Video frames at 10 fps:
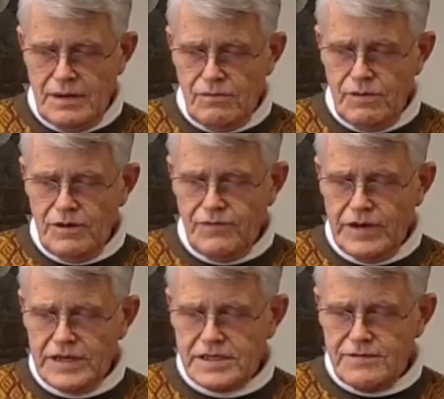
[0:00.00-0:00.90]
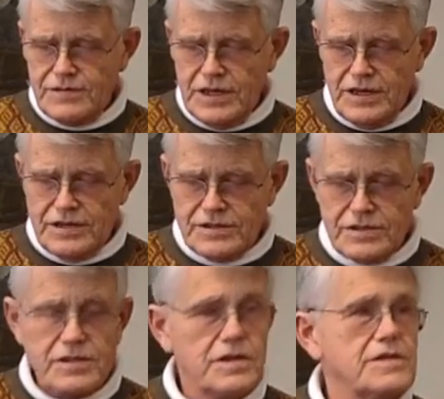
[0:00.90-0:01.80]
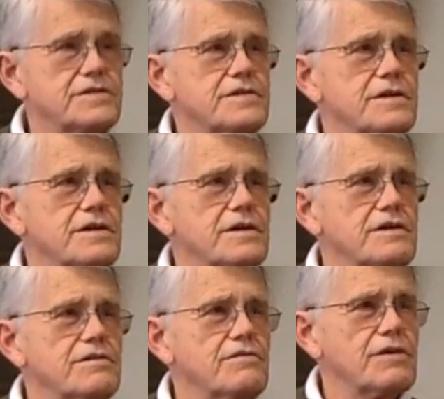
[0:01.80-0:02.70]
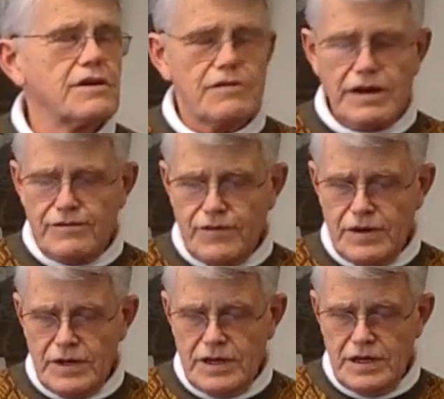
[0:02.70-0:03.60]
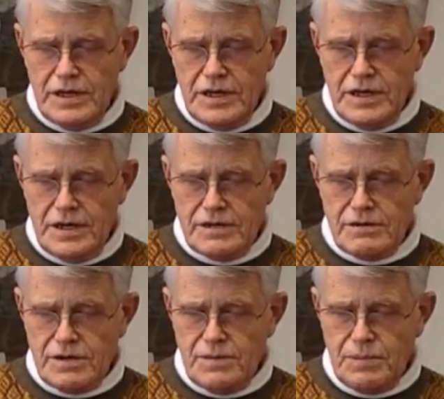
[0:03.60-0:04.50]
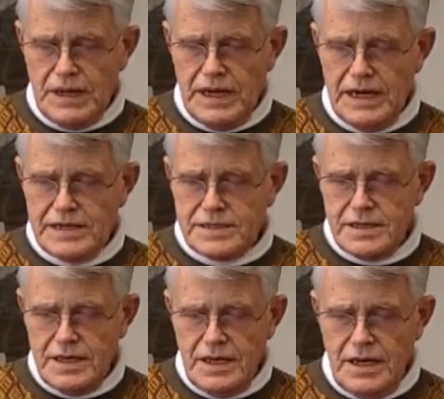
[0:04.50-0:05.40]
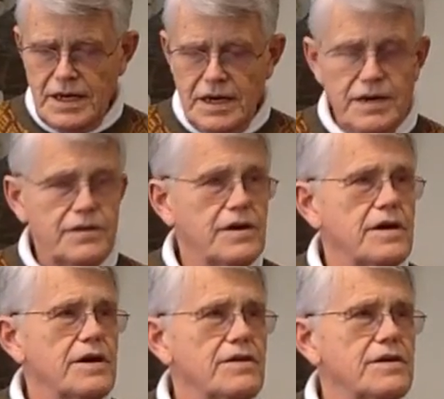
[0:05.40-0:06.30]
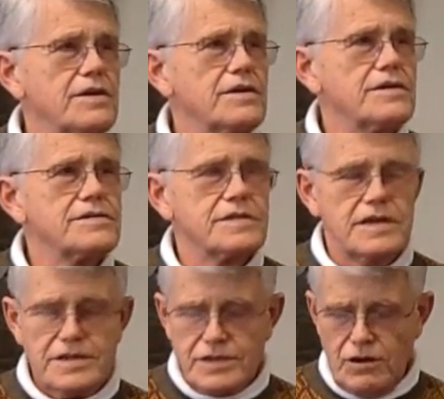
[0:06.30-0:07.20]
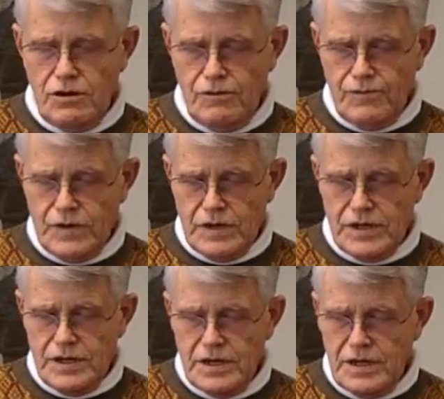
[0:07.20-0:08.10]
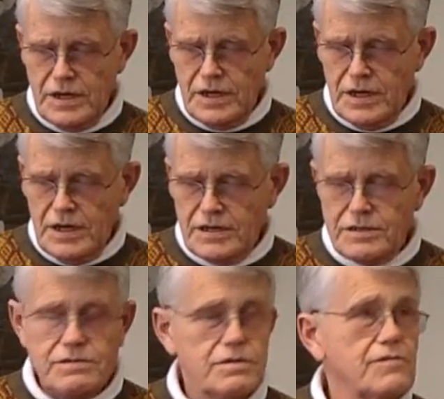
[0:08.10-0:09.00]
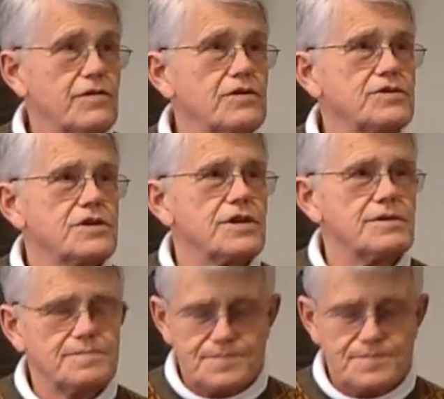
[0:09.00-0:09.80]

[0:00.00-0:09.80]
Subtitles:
One face of Janus is turned regretfully toward the past, and the other stares hopefully into the future.